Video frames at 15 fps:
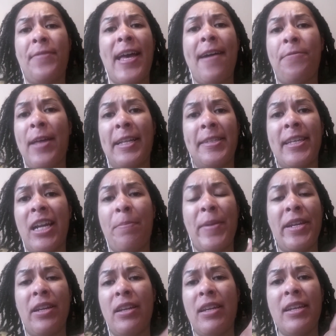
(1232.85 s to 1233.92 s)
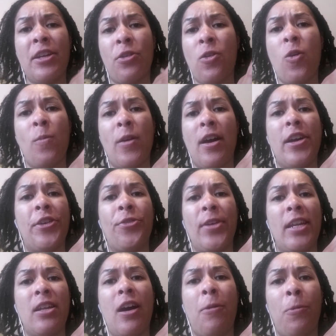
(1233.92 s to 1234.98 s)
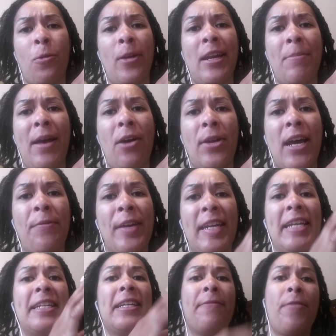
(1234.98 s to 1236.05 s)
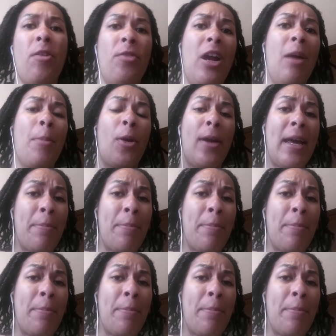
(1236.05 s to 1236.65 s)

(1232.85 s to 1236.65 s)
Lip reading: of have that set up in your home country and not worry about having an Indian phone number.